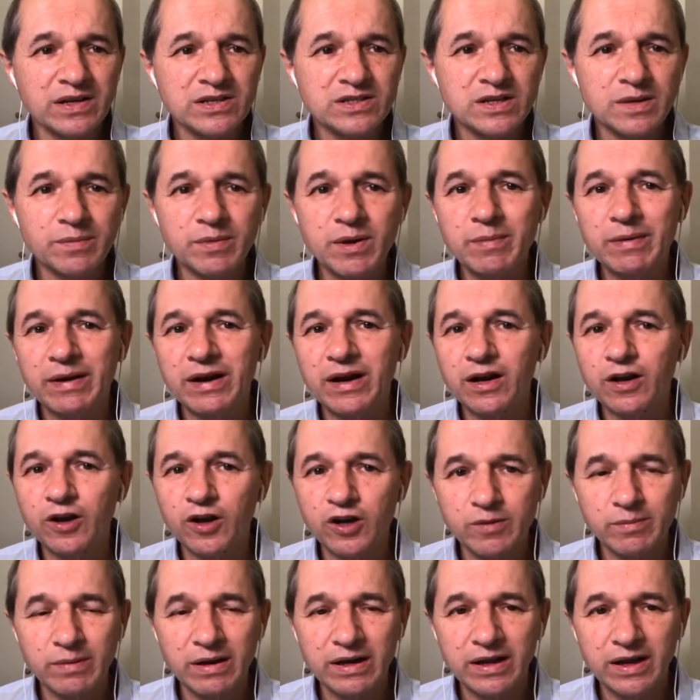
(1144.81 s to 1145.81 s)
Somebody made a lot
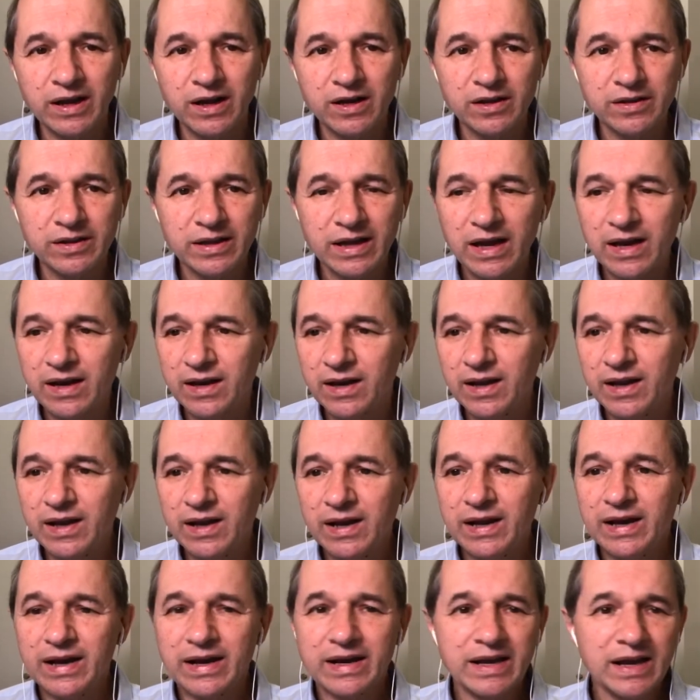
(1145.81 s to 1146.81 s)
of money out of that.
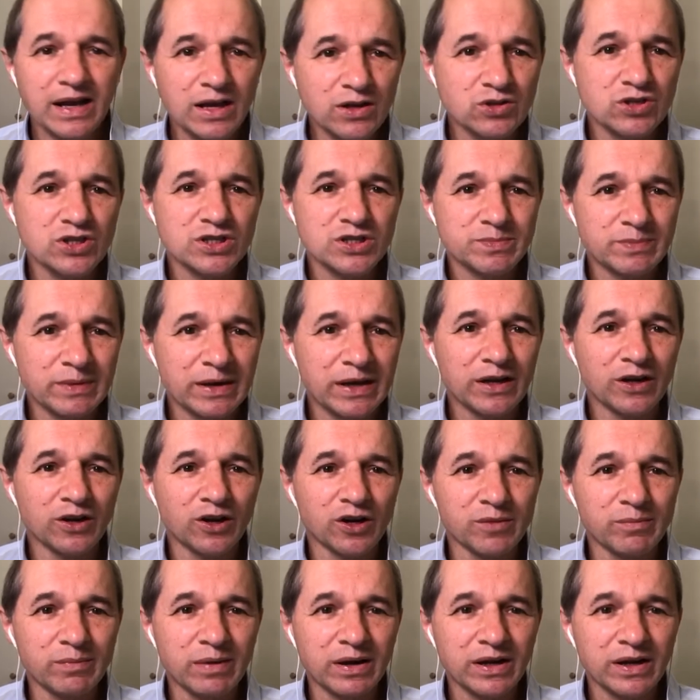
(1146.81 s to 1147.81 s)
Accountants make a lot
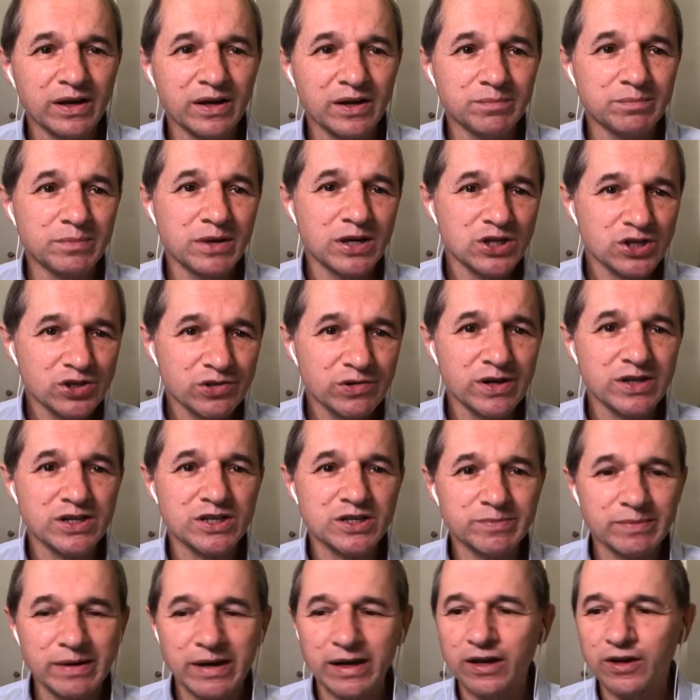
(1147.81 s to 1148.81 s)
of money, administrators
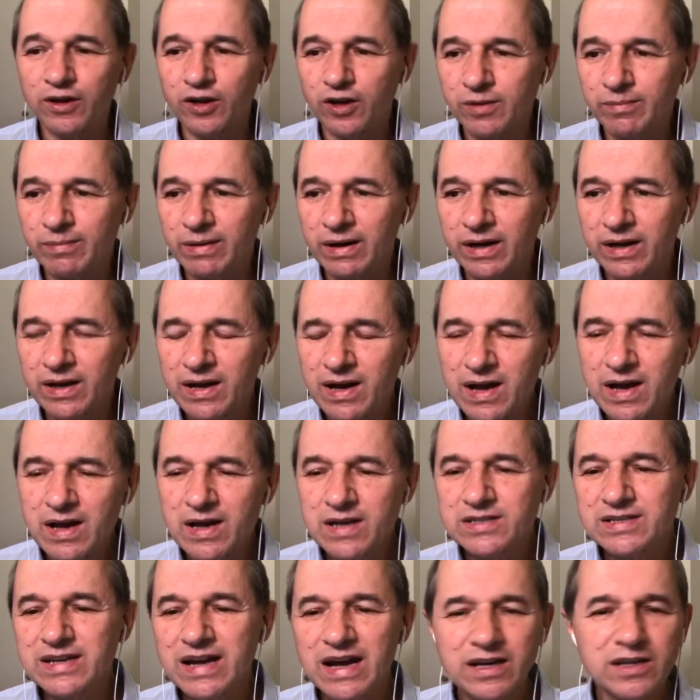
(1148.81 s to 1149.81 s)
make a lot of money.
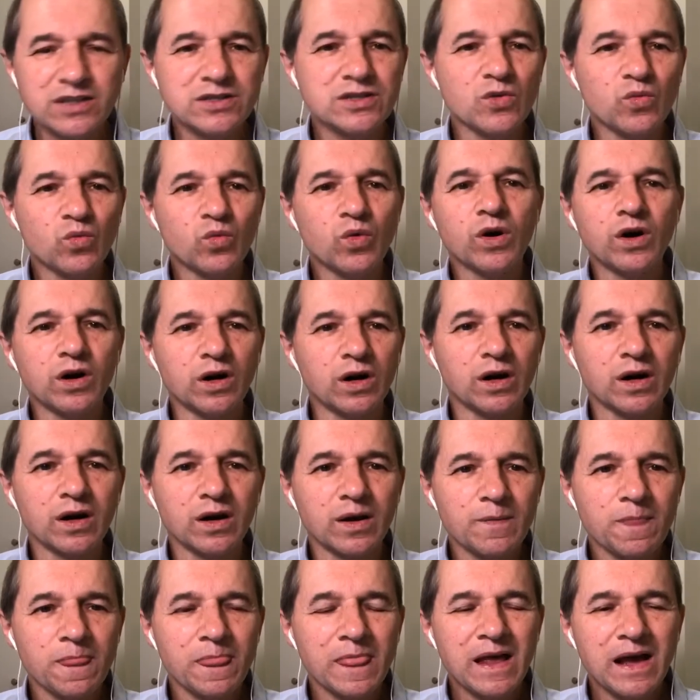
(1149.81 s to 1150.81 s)
So how does it work?
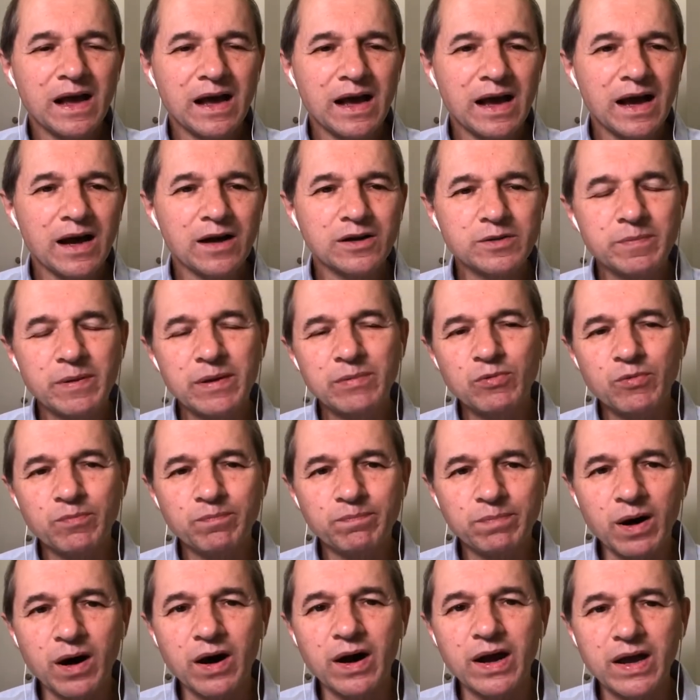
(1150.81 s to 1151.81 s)
How do people
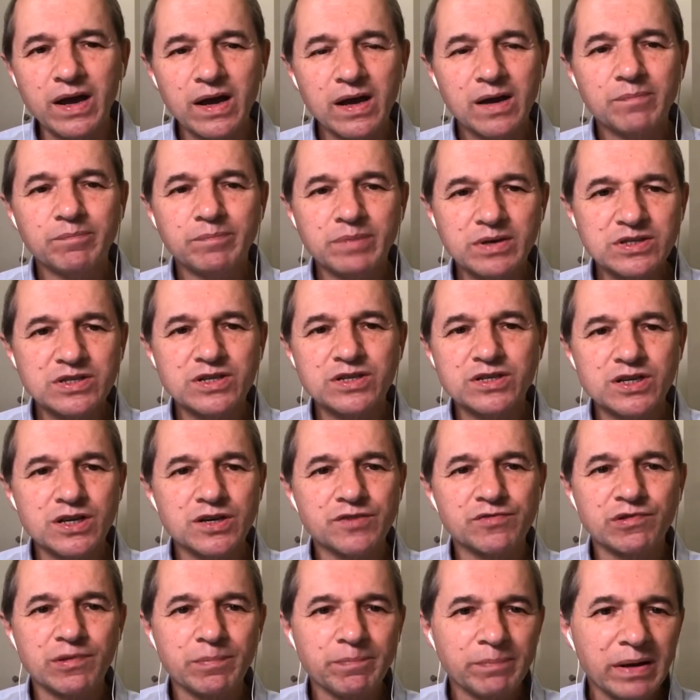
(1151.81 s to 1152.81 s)
buy businesses
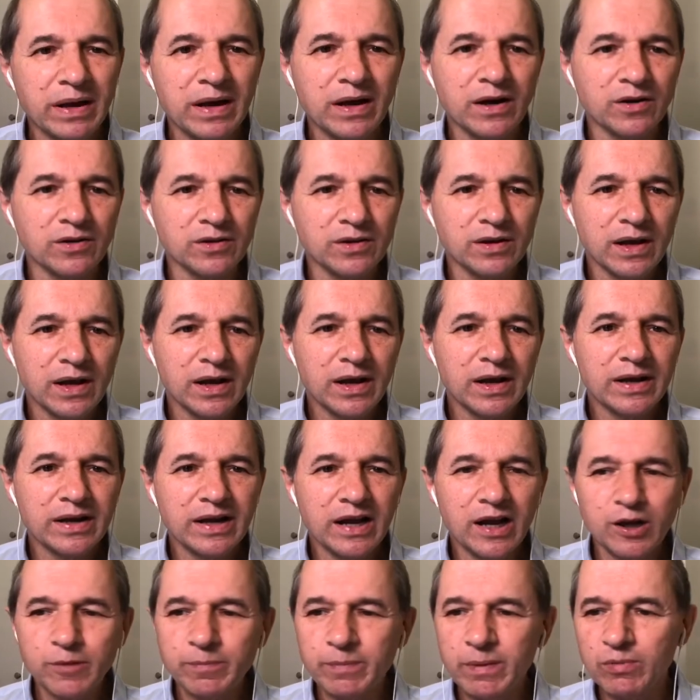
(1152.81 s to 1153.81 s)
for a pound? And
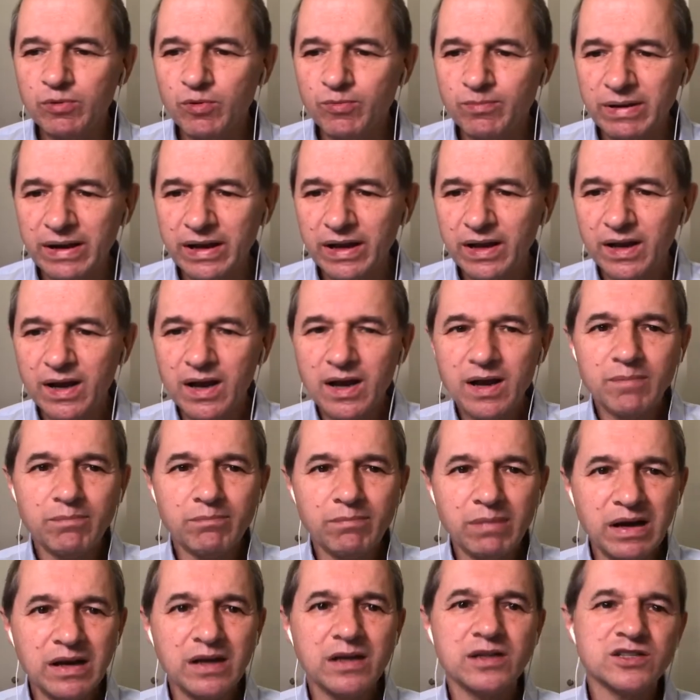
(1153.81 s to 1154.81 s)
how do people make
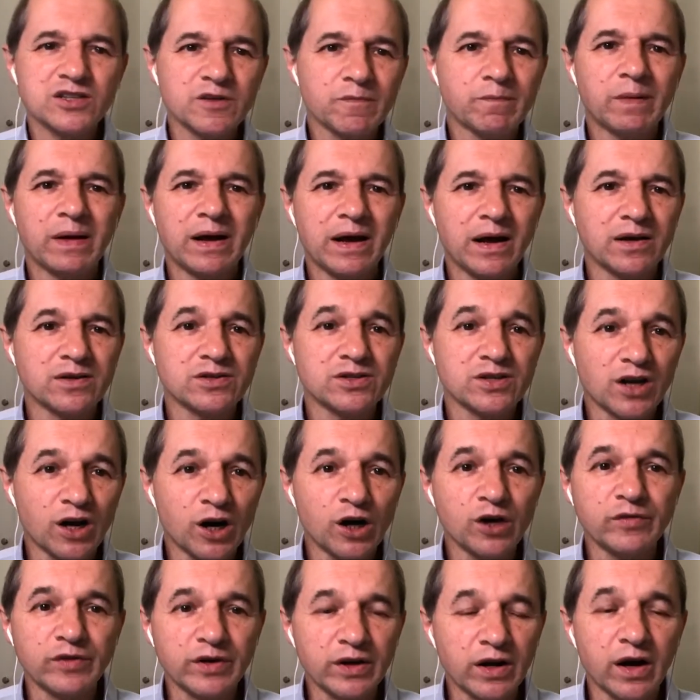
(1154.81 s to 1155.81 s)
millions of pounds
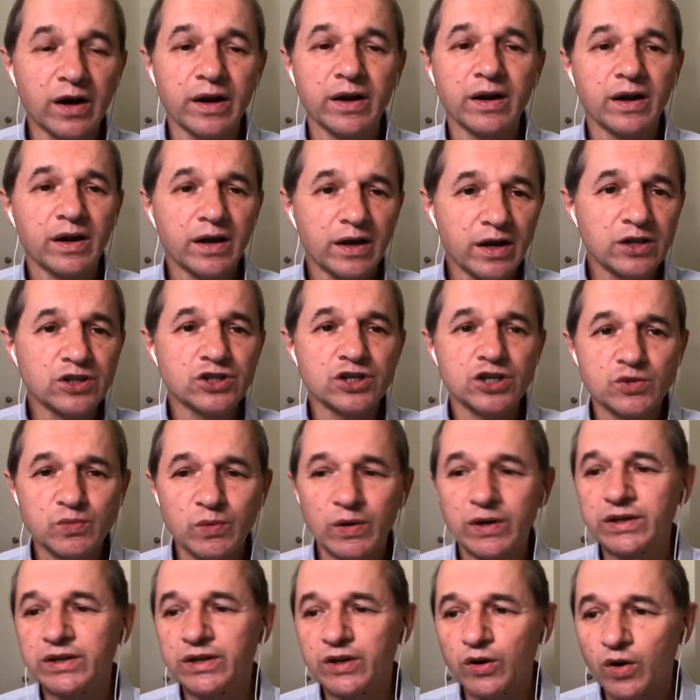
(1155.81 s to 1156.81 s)
overnight in just
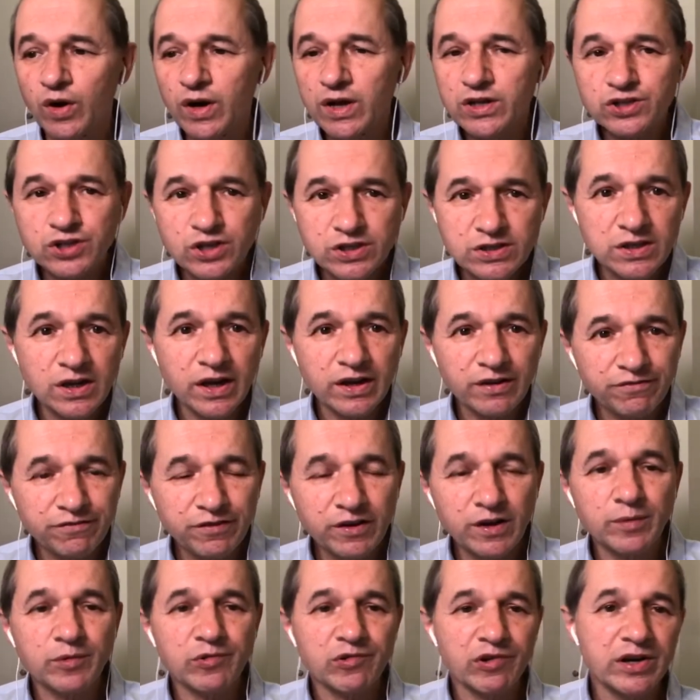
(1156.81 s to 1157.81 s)
one deal? Just like
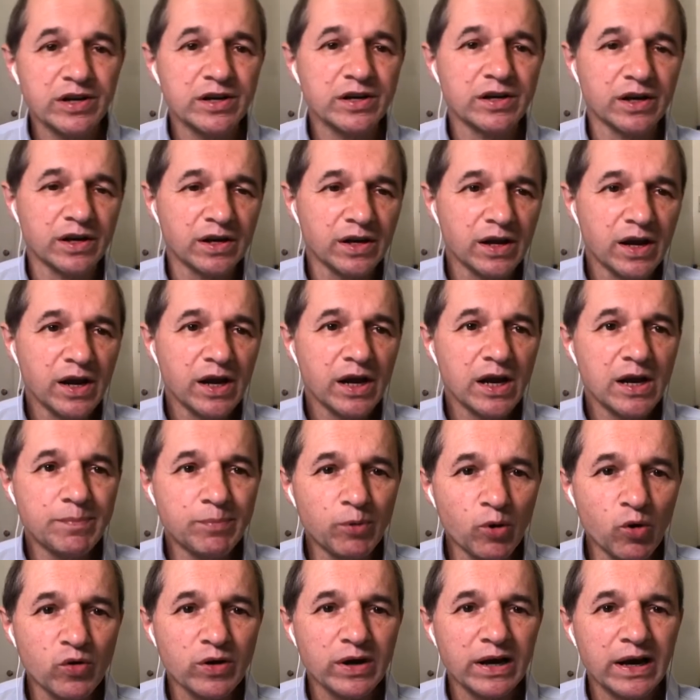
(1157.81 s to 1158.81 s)
Philip Green did. He
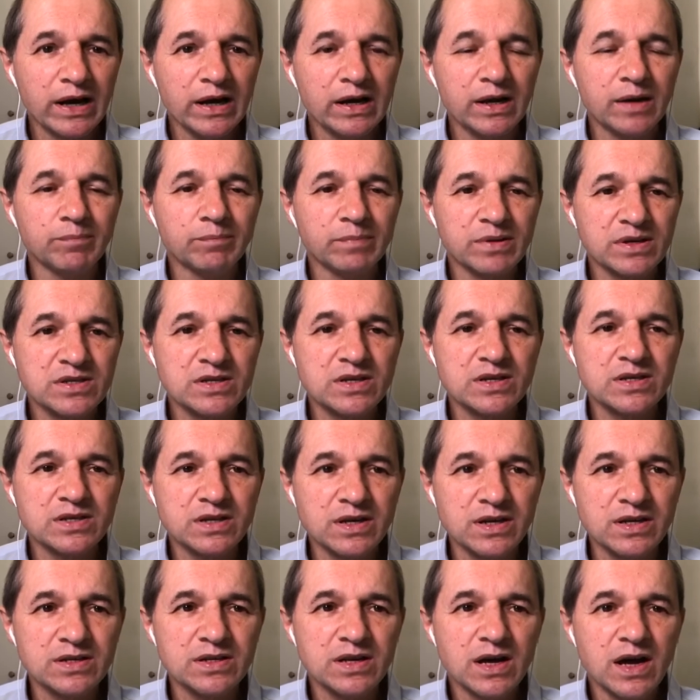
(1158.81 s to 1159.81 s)
bought alien
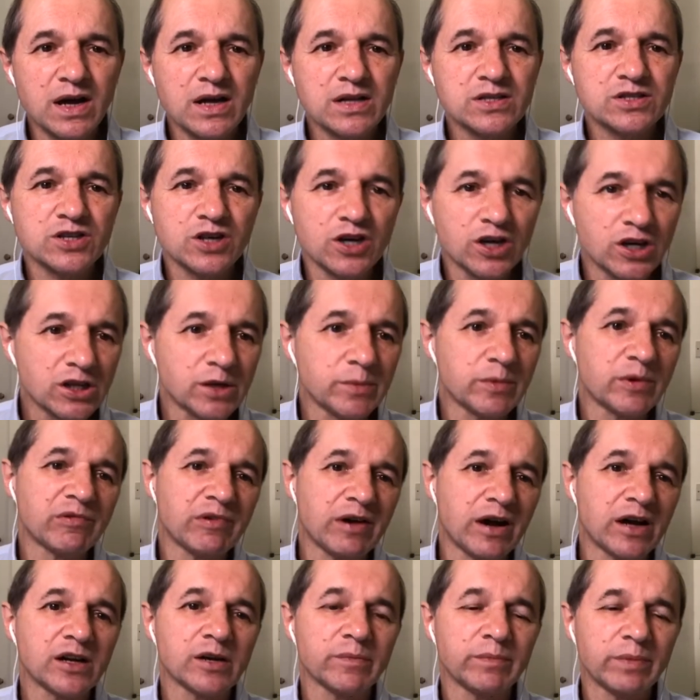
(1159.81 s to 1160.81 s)
businesses, turned them
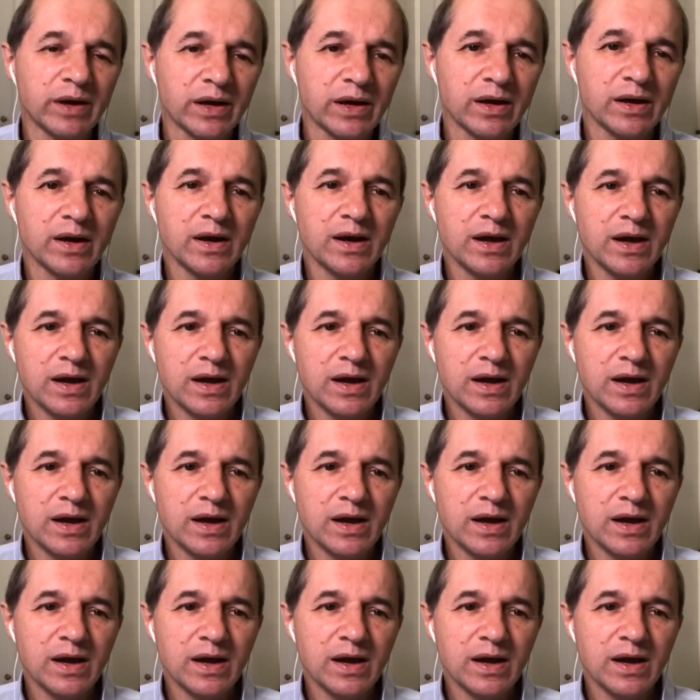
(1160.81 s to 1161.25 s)
around a bit.